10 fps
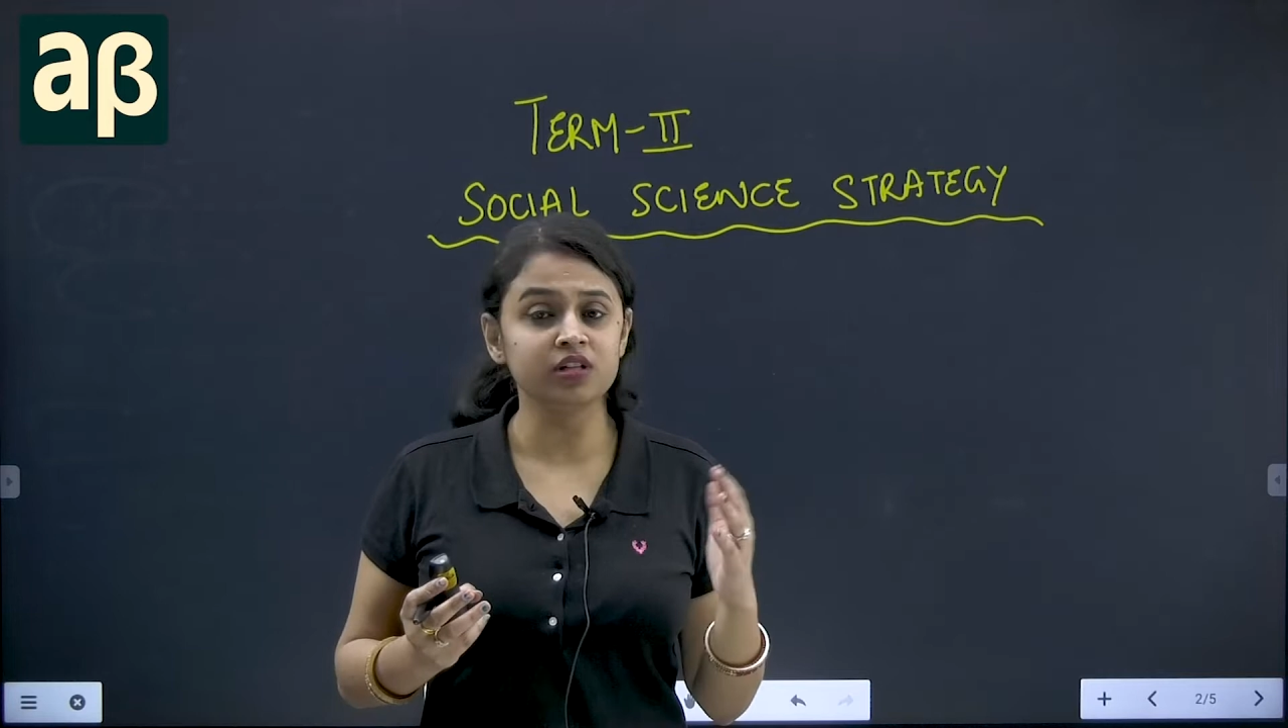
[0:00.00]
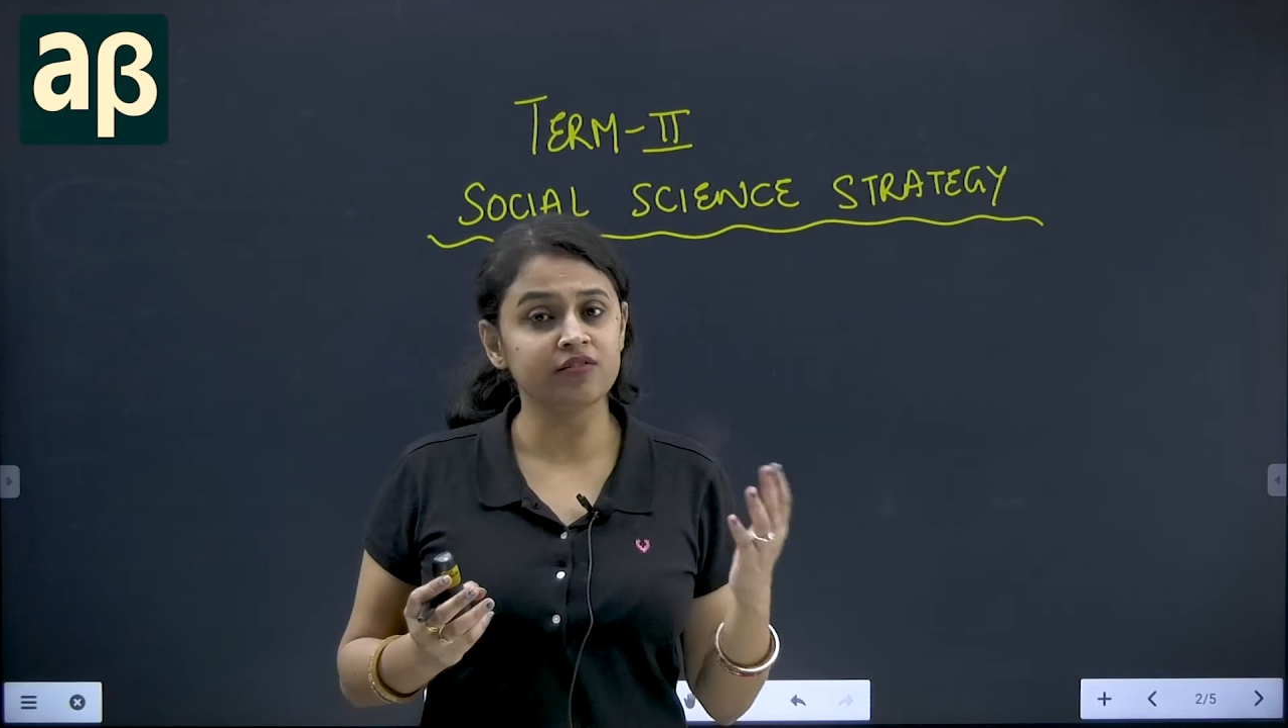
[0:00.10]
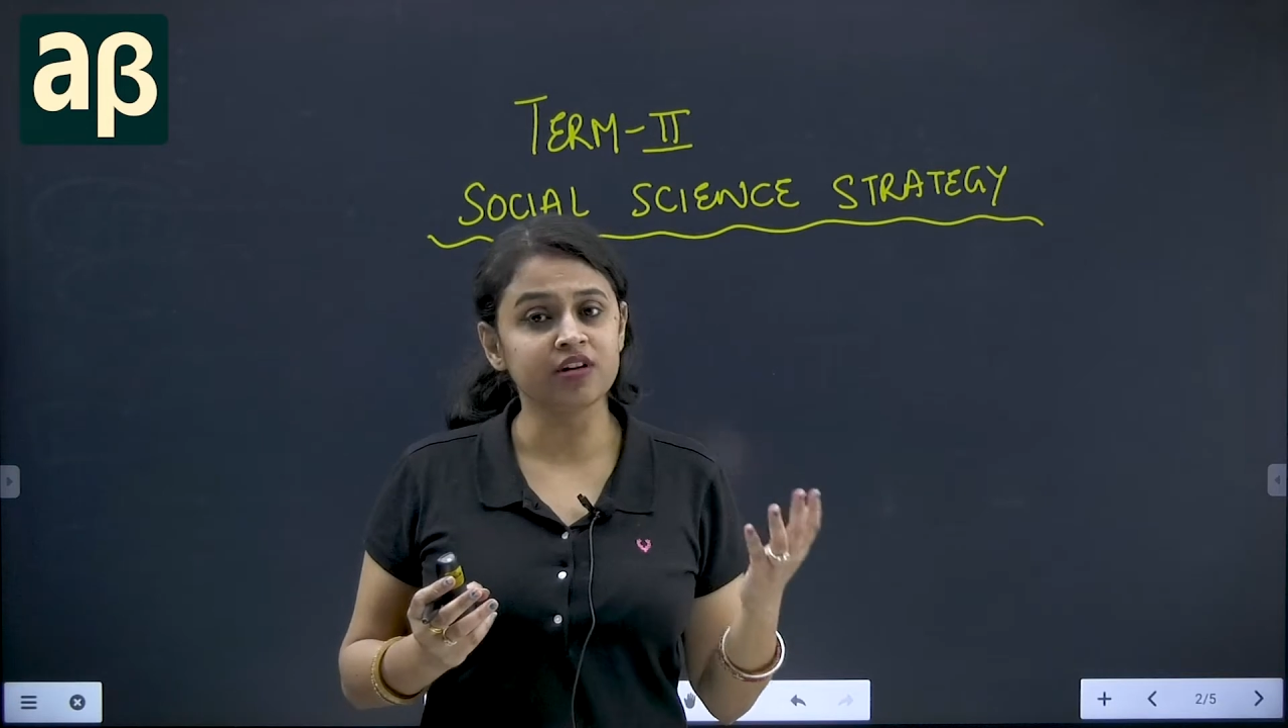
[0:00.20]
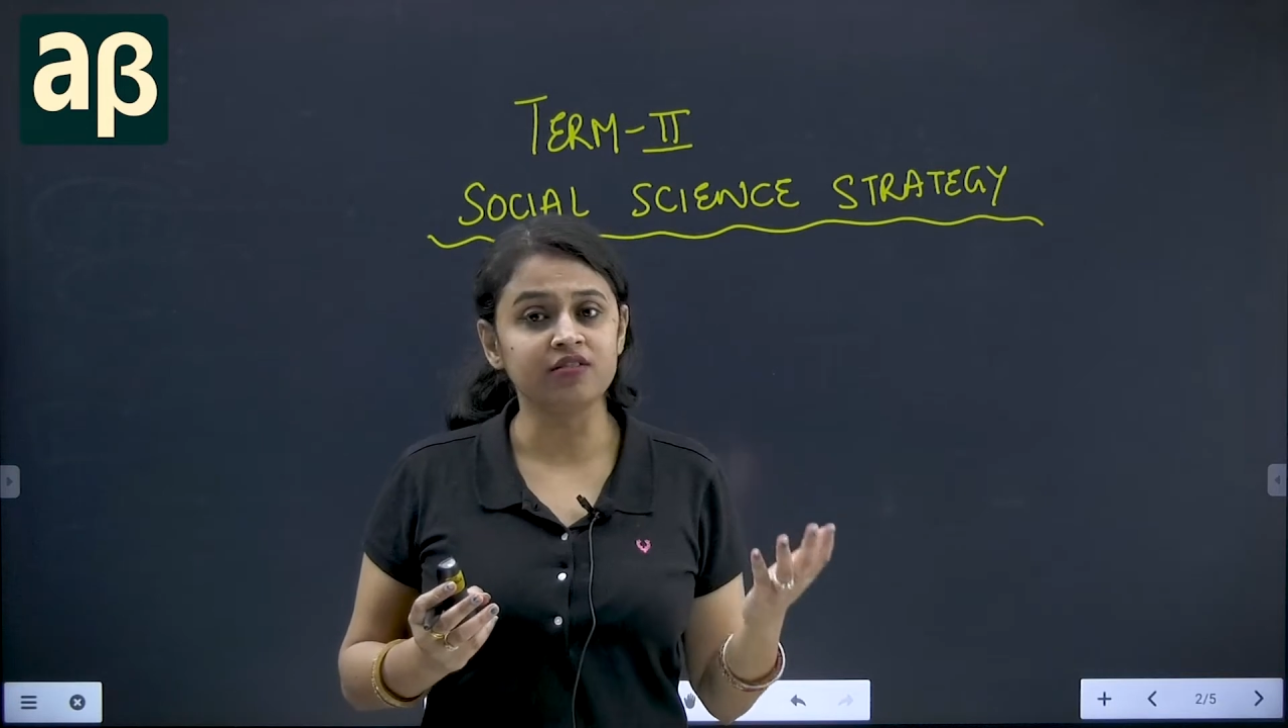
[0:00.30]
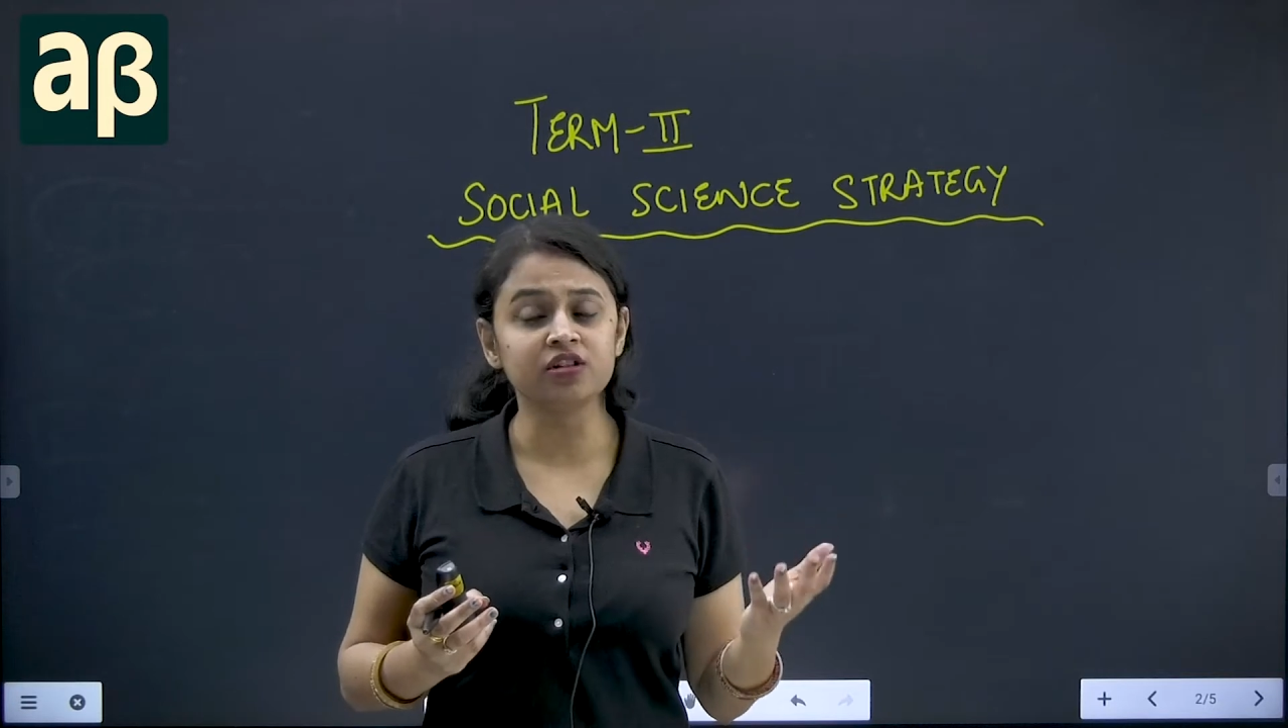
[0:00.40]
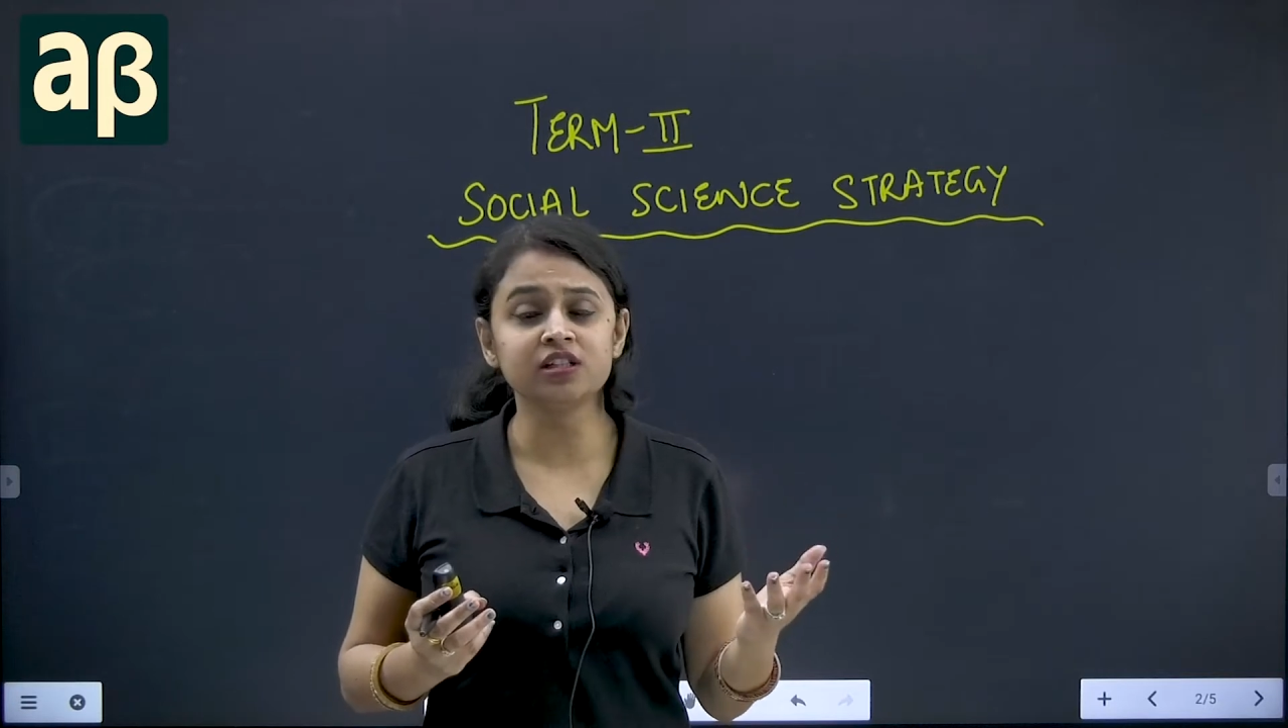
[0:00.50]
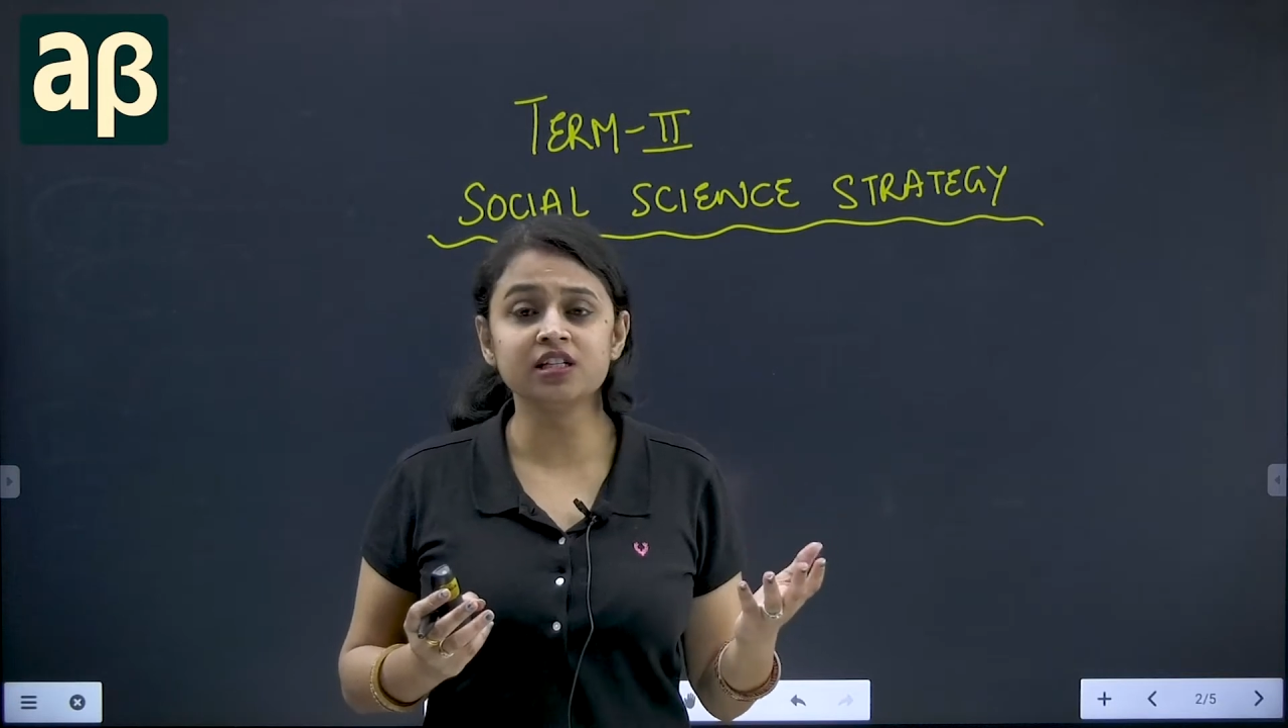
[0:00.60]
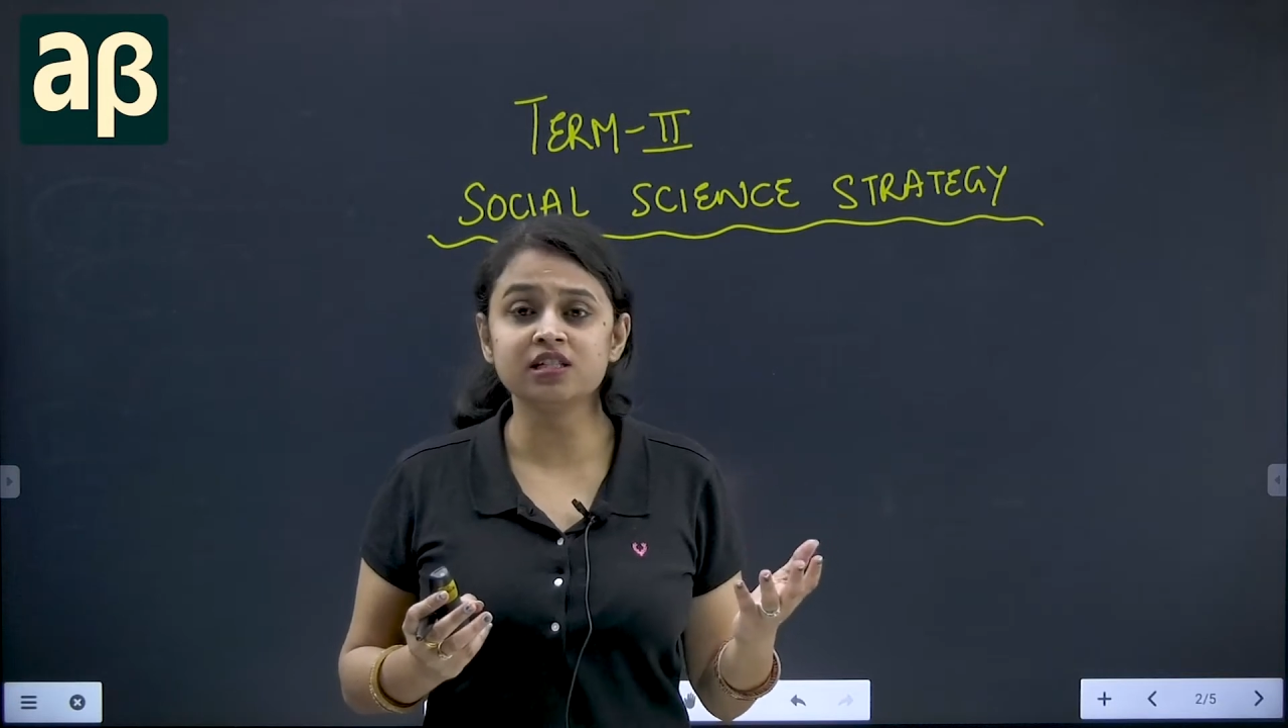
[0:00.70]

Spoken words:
they have covered the